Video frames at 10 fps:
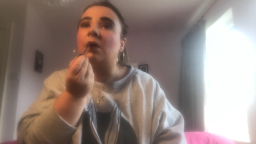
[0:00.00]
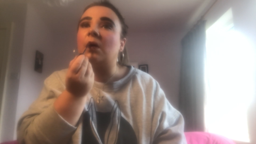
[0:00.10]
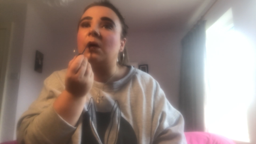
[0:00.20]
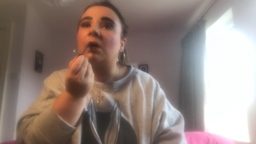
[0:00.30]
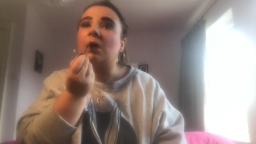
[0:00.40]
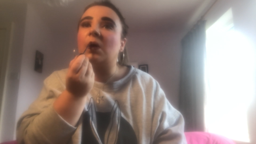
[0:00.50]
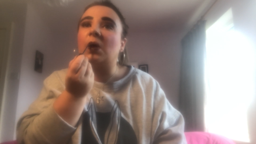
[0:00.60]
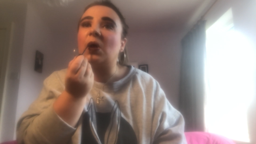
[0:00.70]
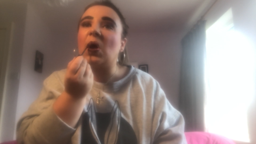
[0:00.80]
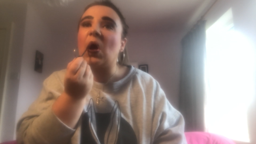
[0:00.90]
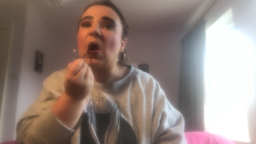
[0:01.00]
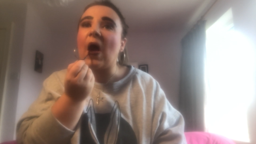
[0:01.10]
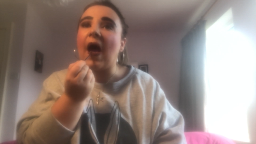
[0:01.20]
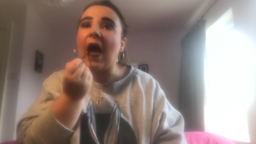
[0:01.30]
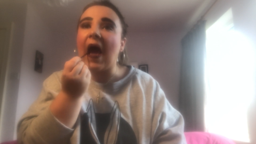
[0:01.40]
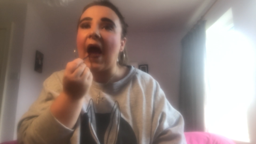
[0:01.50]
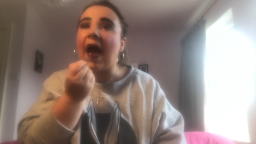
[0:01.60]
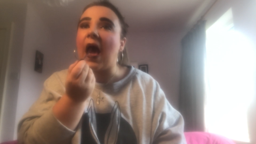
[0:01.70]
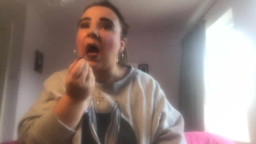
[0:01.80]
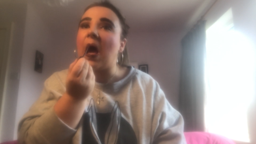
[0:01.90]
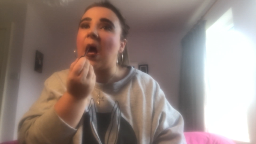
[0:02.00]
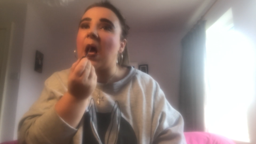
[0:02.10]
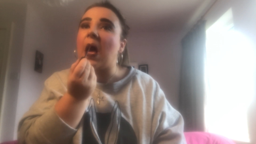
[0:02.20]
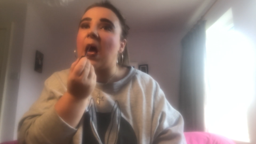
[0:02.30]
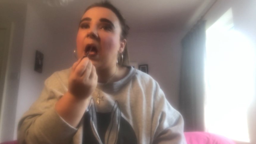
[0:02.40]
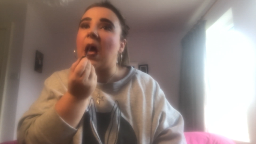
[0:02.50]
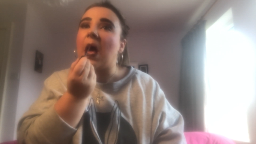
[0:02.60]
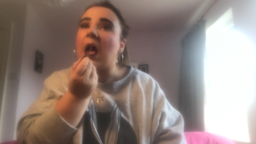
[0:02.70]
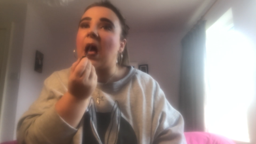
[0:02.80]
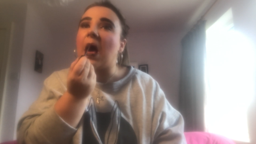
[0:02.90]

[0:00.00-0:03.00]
[no speech]